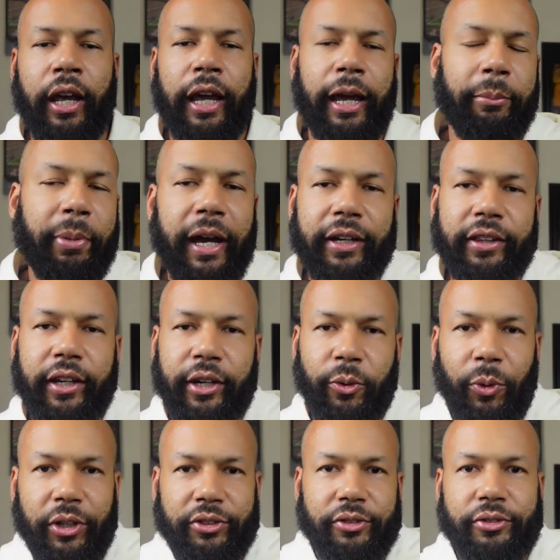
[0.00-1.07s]
And back then, there
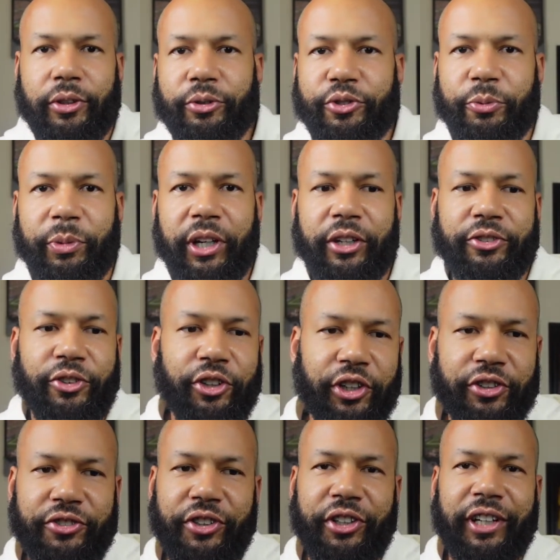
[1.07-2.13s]
wasn't social media, so you
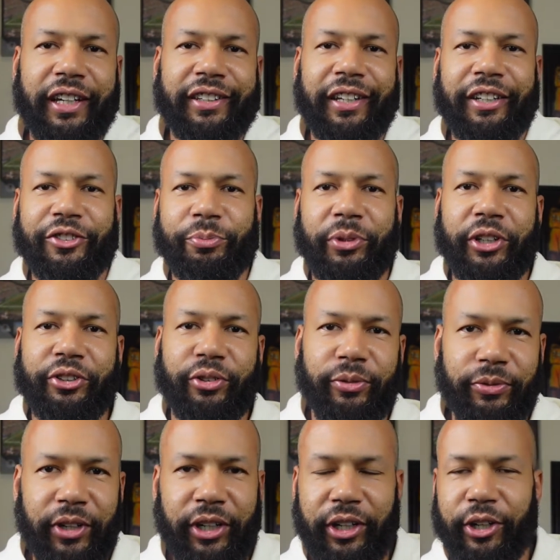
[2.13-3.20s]
didn't see like the inspirational
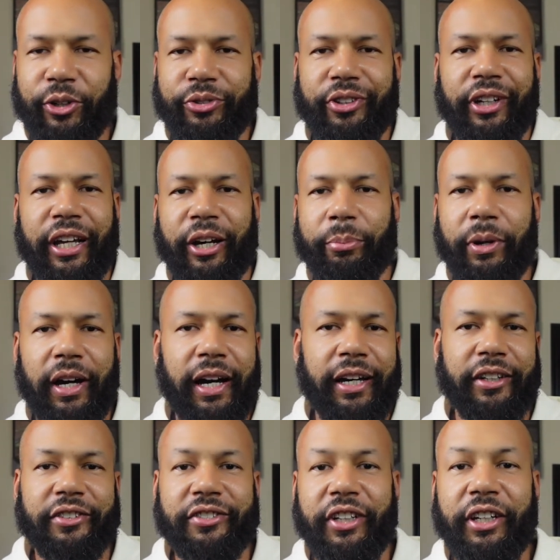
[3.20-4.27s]
videos and a lot of
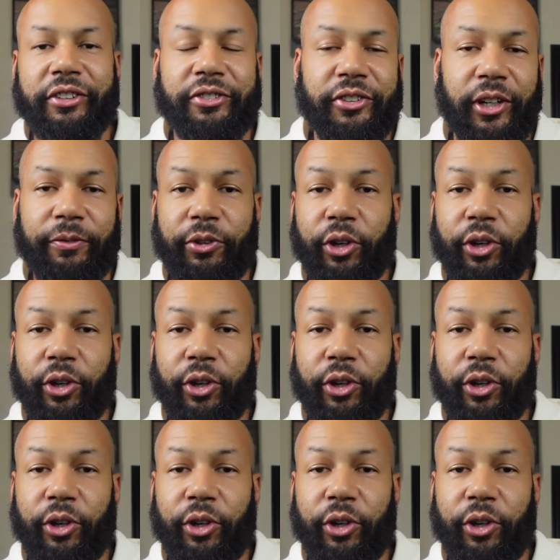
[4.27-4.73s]
behind the scenes stuff.